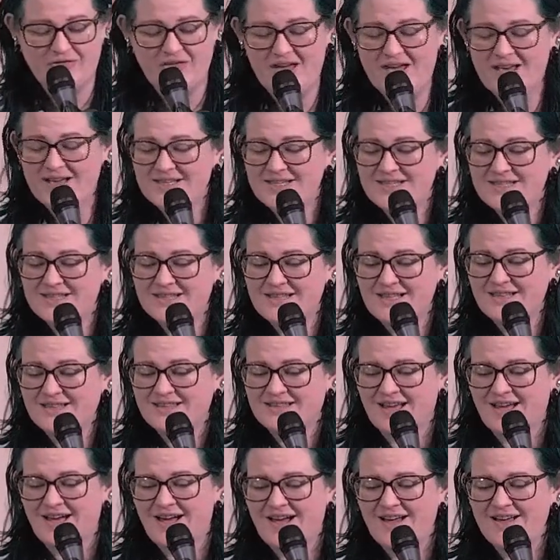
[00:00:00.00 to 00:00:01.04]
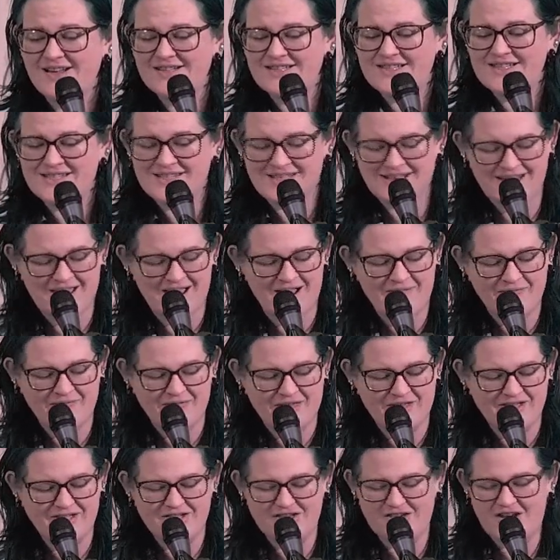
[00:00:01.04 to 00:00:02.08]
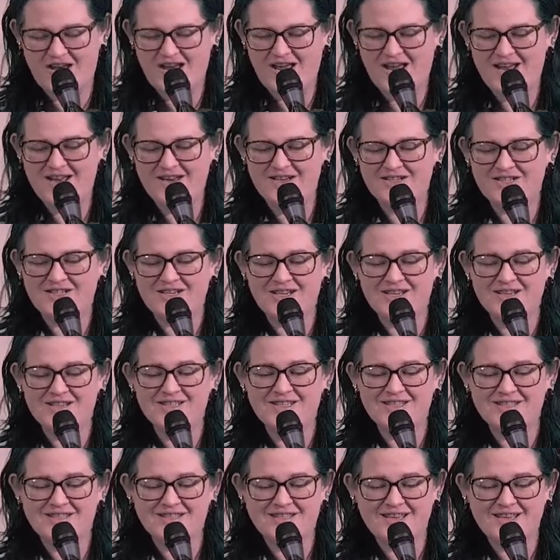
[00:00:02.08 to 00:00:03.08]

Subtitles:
thinks the thoughts that changes